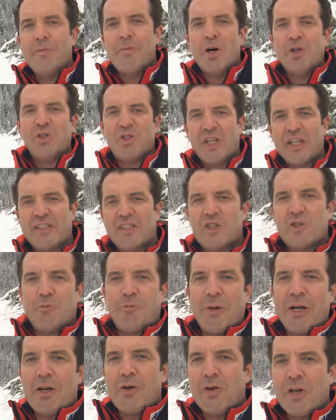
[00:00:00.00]
of the most
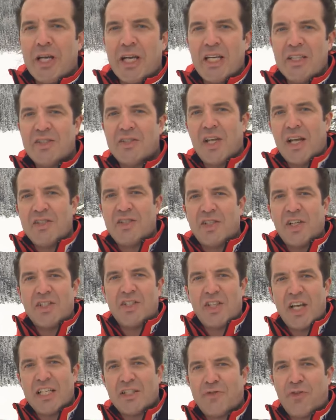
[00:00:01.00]
experienced and
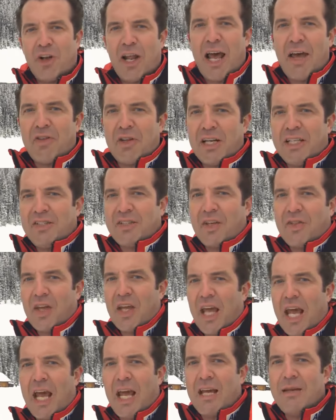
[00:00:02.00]
successful athletes at the
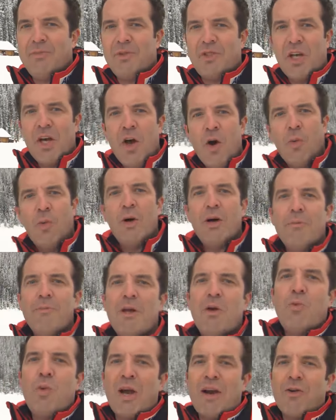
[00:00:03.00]
Games will
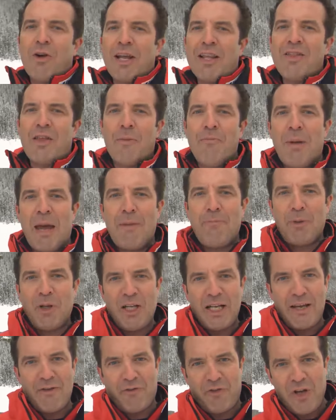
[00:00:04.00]
be wearing the maple
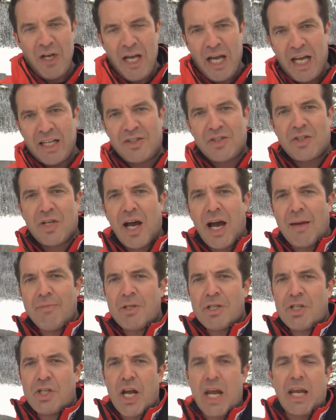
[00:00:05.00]
leaf. It's time
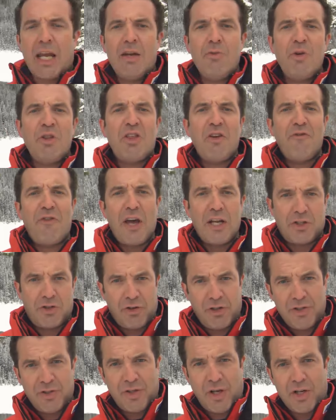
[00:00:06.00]
to check in with the
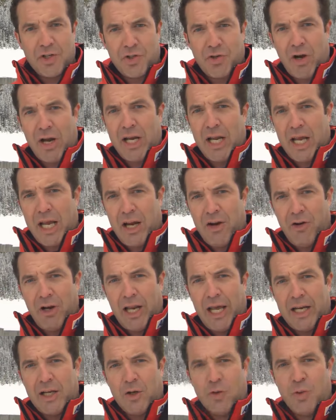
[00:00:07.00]
veterans that are training here in
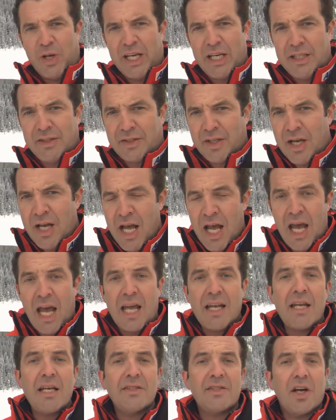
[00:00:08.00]
Lake Louise,
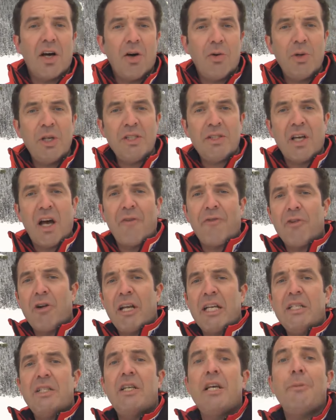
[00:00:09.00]
and as always, offer
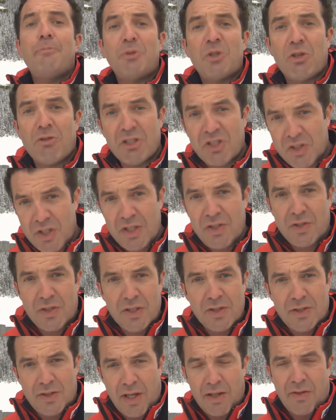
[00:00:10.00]
any tips or
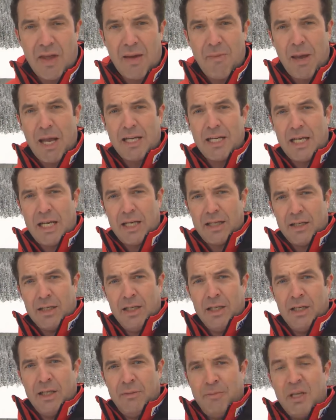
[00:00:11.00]
assistance that they may need,
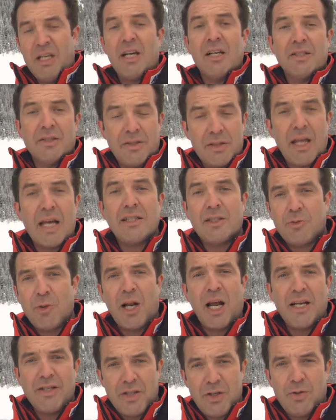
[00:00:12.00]
because that's
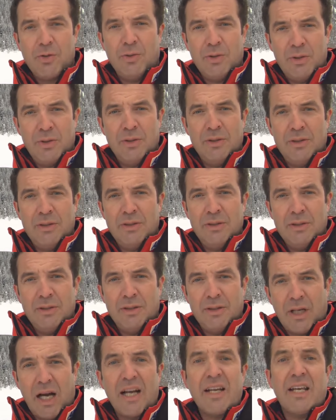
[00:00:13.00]
what I do.
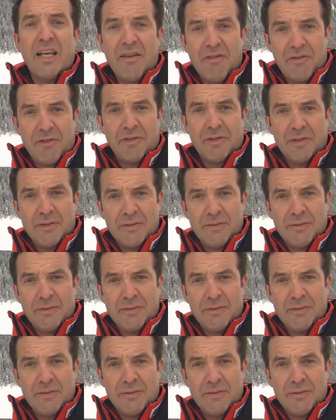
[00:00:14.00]
I give.